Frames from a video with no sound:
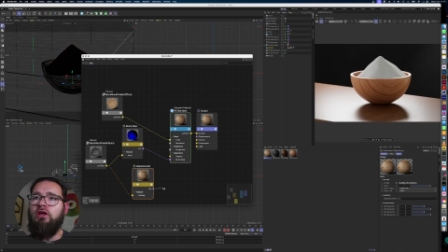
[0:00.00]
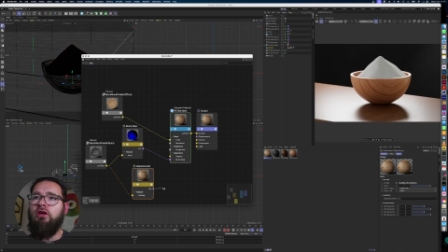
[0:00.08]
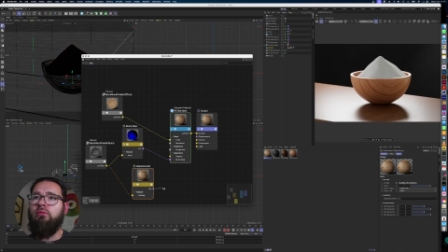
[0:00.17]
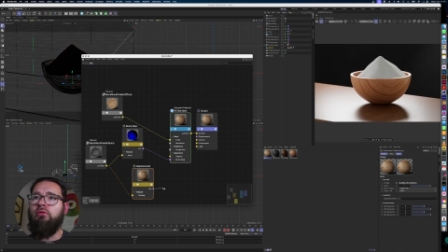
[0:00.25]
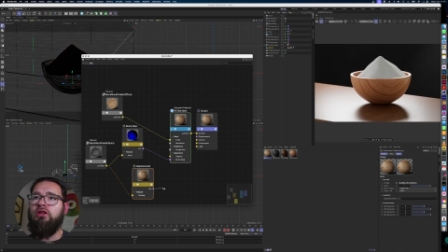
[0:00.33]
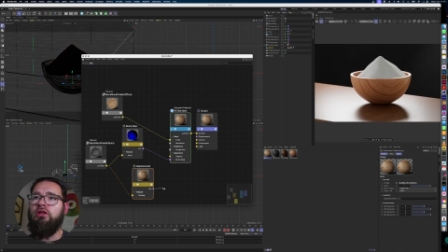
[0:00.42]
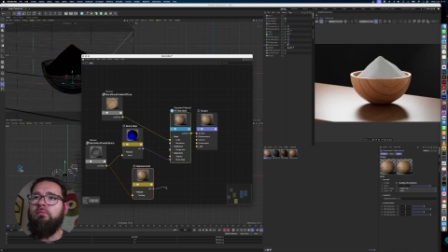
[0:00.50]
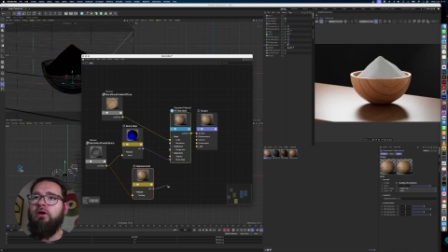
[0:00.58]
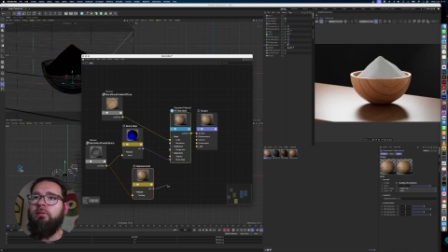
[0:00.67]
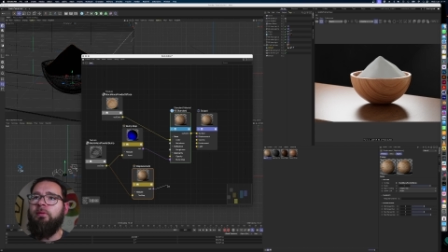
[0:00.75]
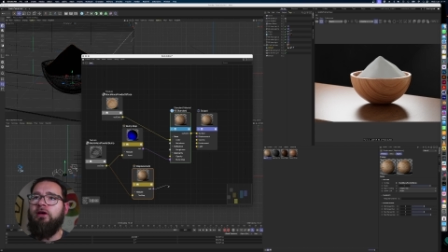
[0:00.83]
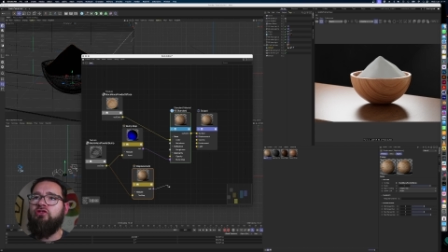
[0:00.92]
We can
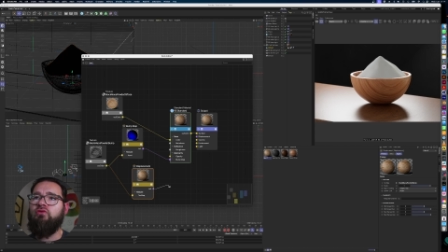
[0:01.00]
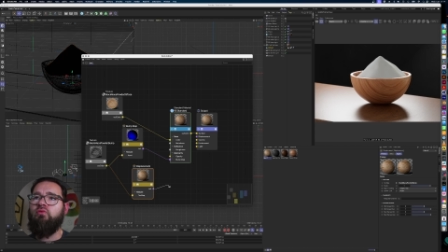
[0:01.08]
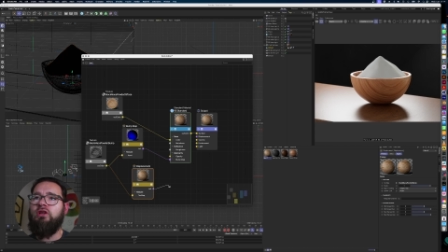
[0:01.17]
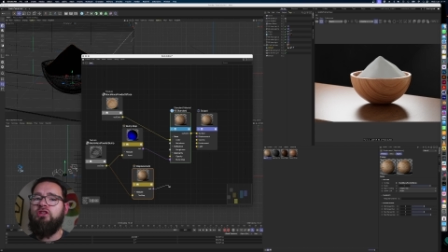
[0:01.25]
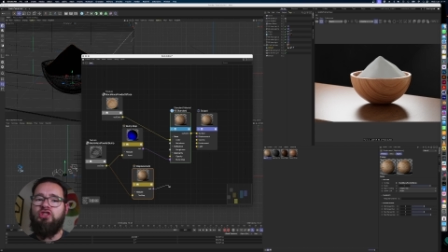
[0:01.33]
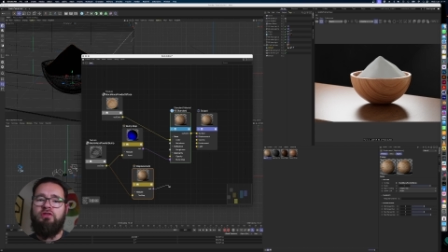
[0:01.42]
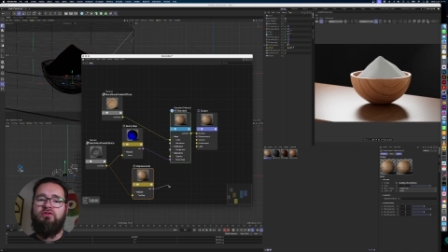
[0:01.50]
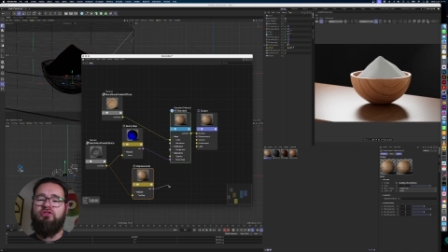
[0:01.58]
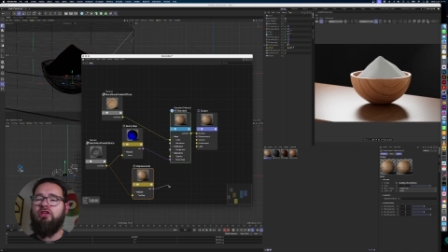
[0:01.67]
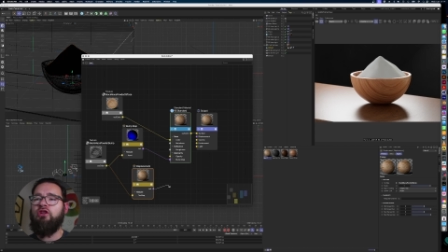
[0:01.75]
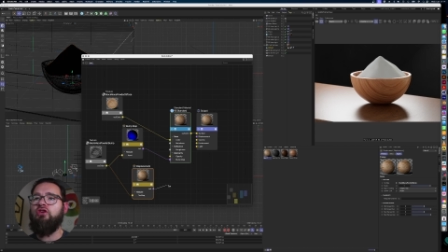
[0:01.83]
bypass the redshift standard